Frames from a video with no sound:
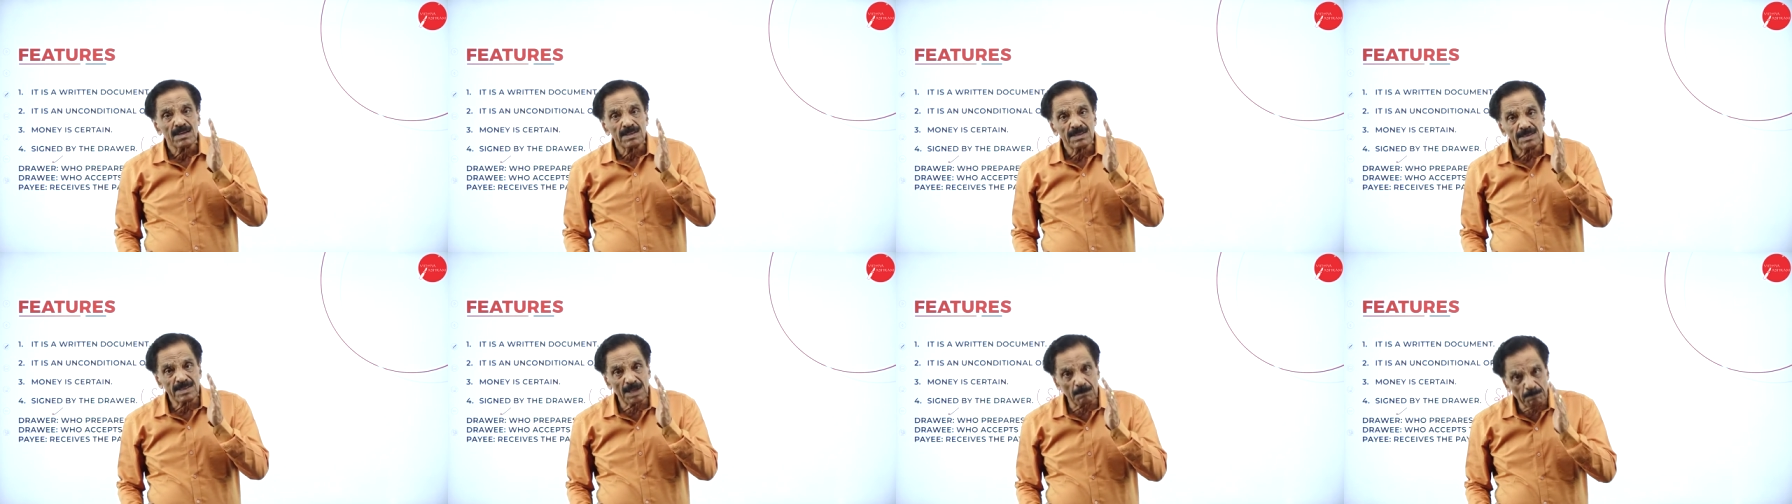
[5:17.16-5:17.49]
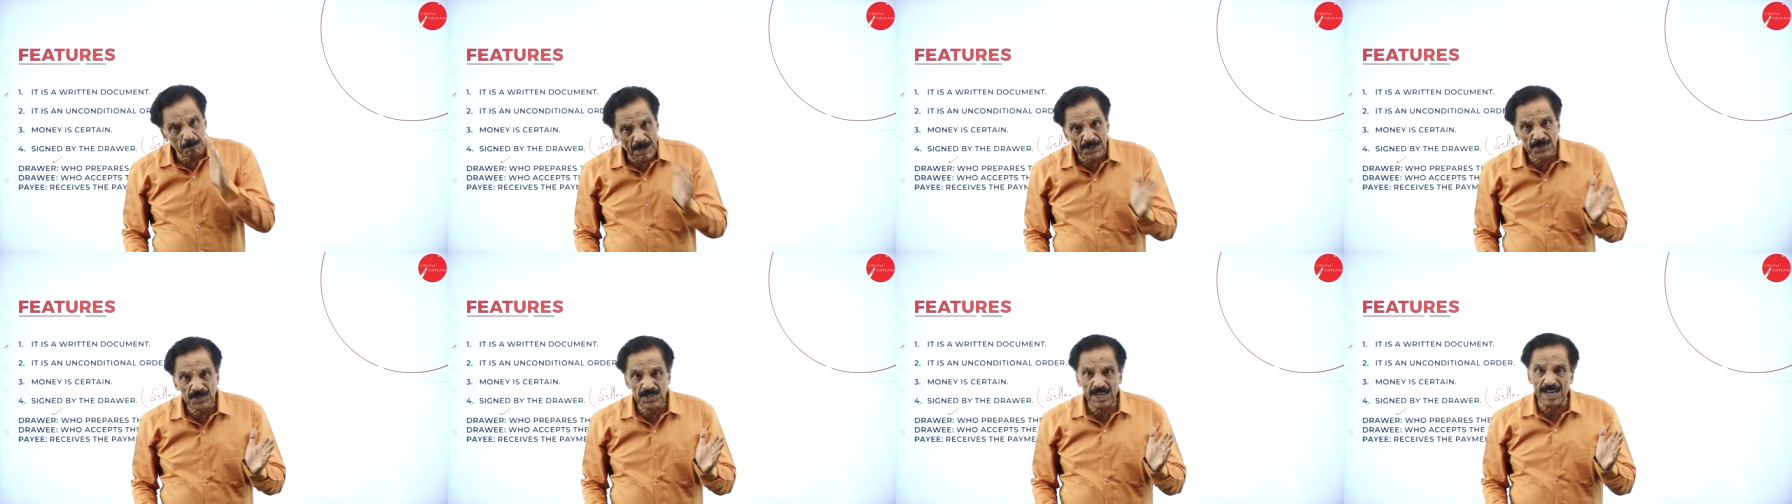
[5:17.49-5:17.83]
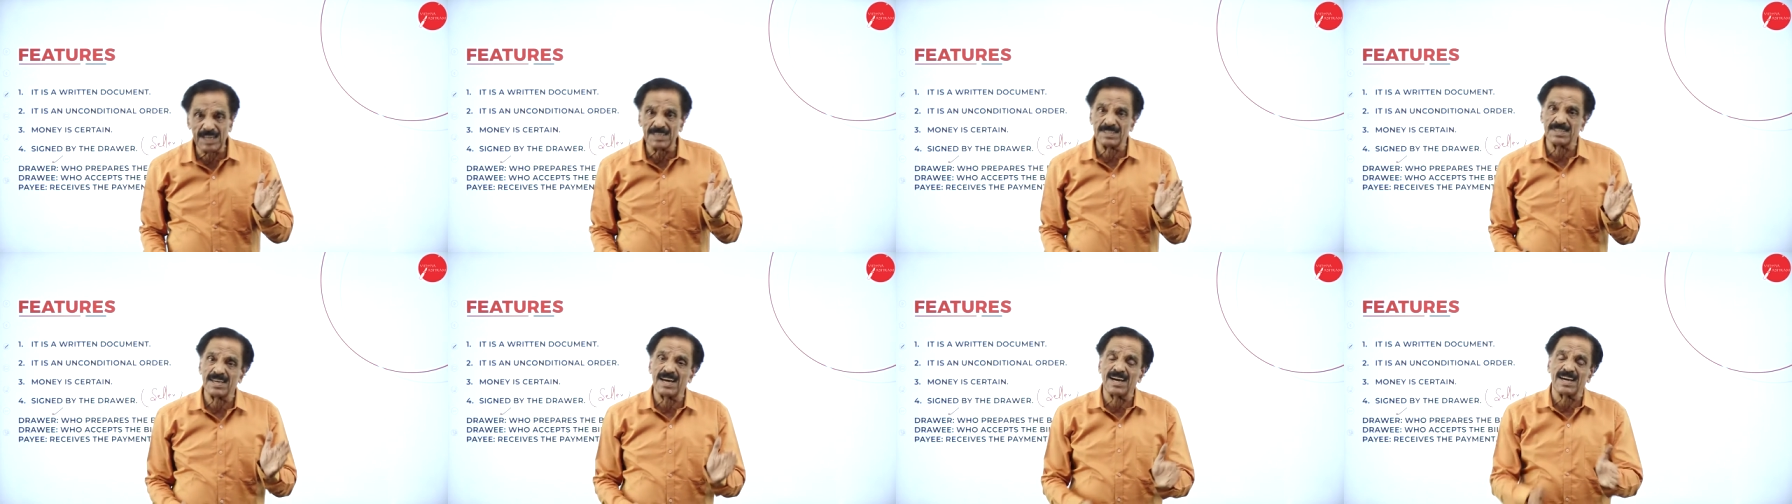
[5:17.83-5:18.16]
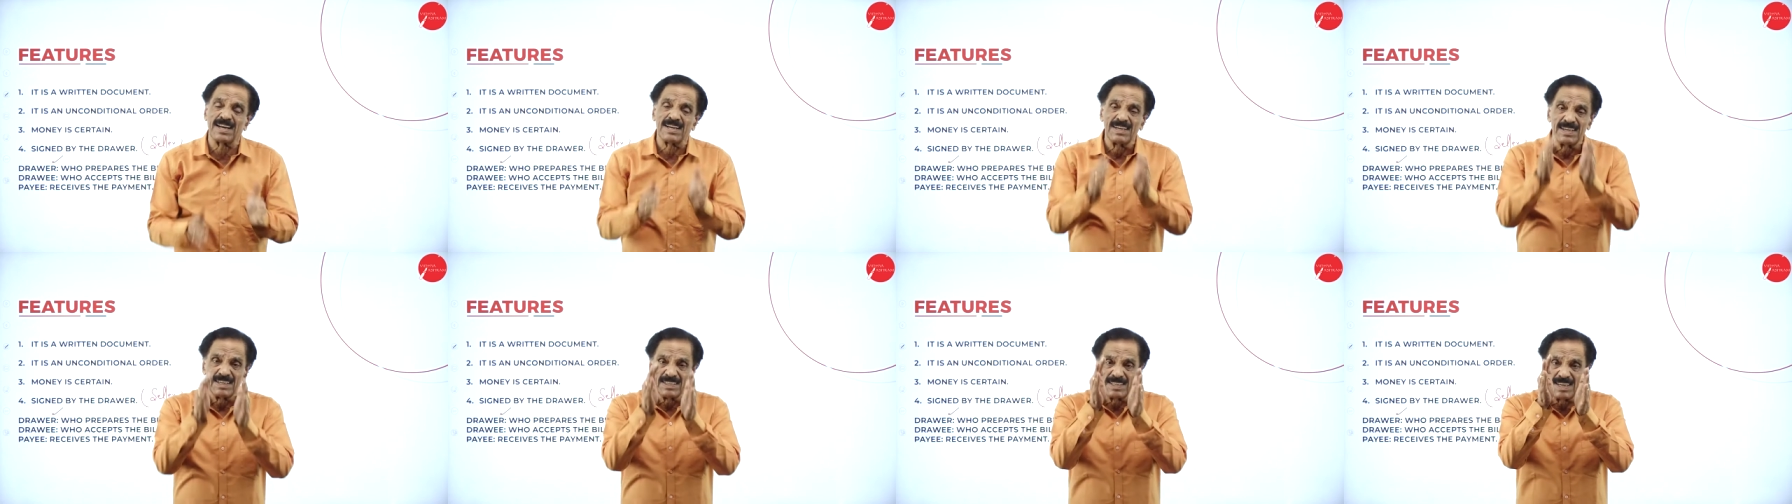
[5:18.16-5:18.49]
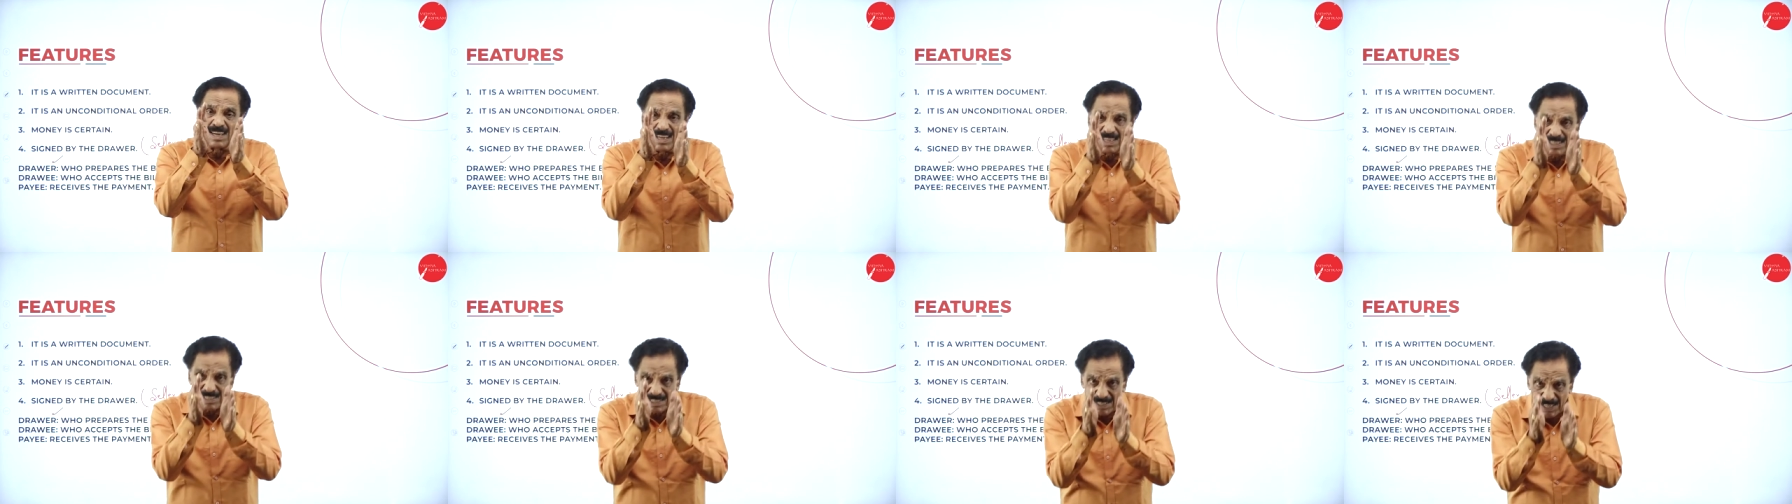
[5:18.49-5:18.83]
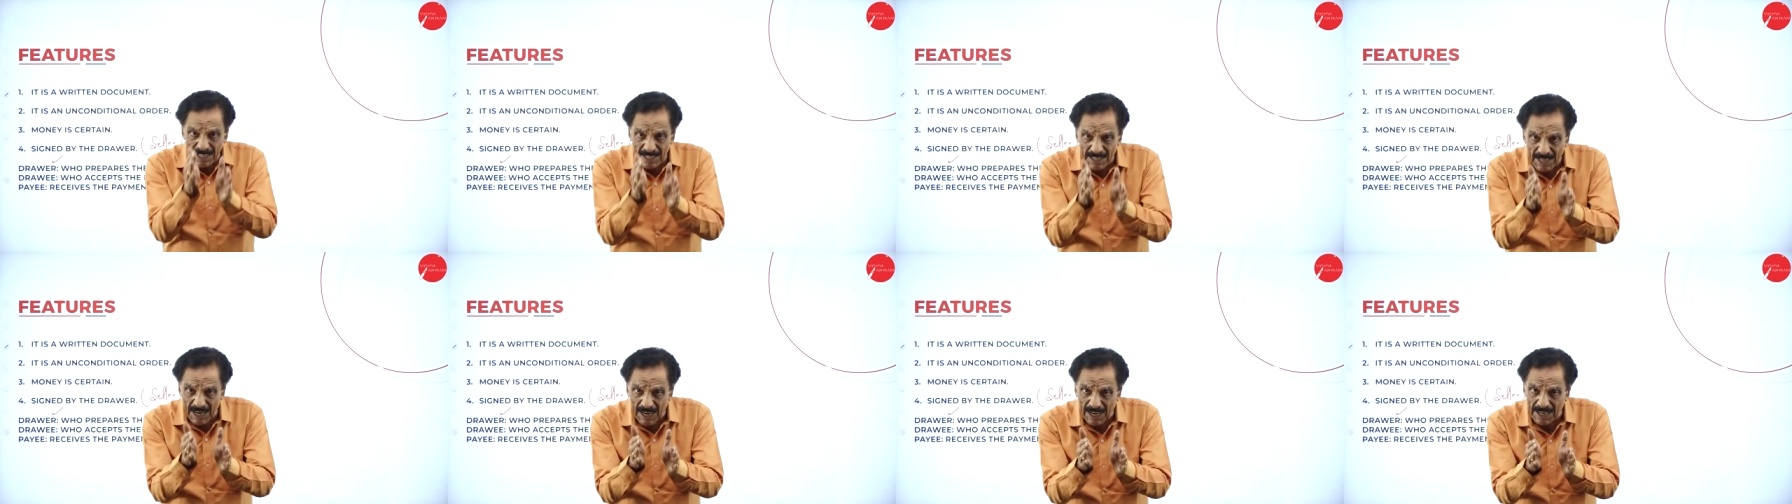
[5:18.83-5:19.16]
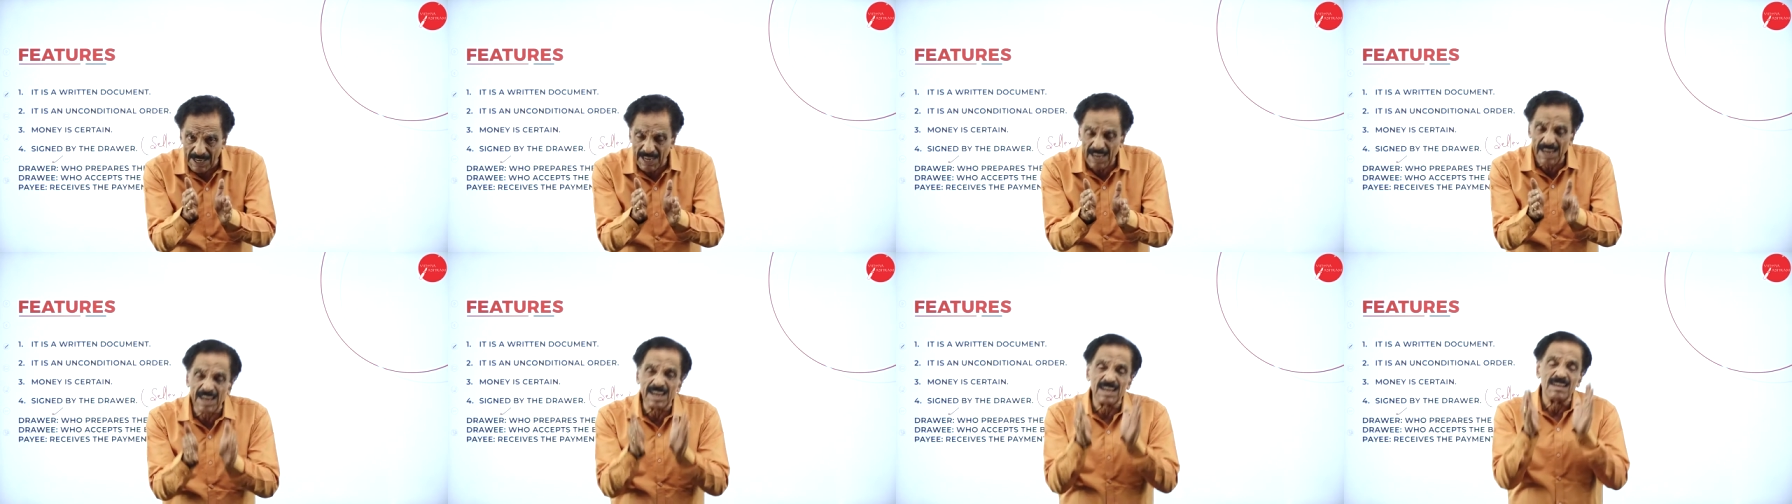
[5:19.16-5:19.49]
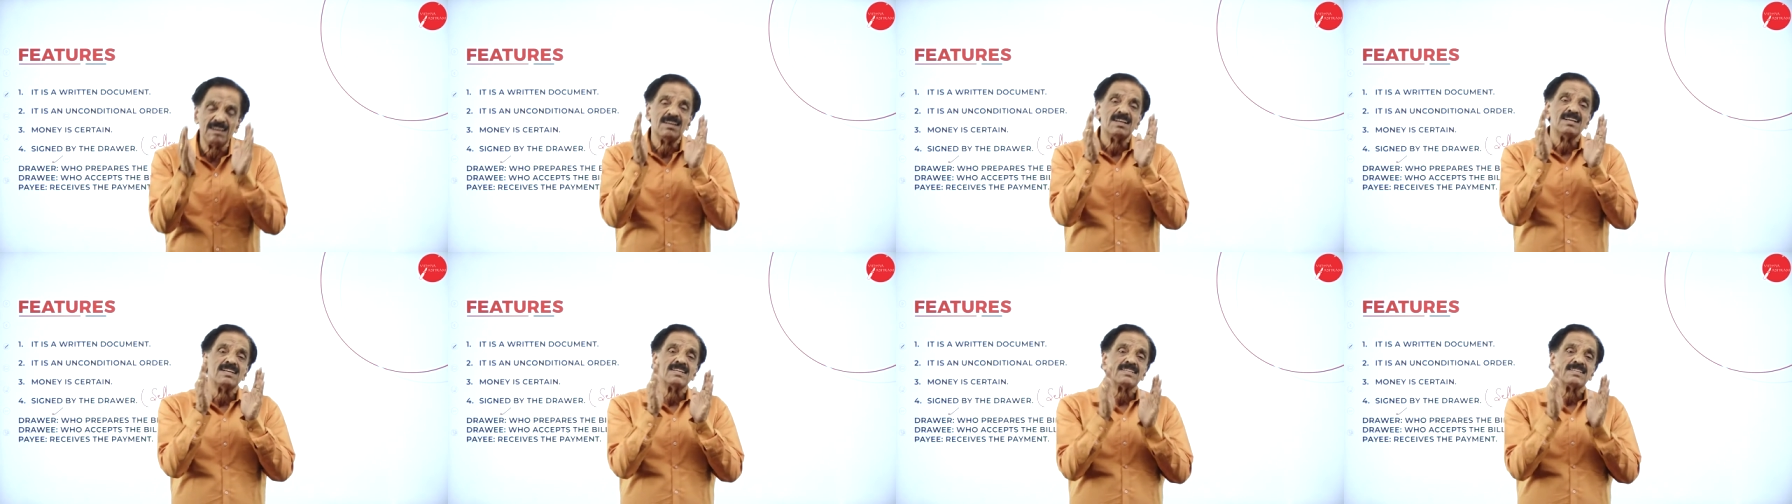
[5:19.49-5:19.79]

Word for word: The purchaser, he is the drawee.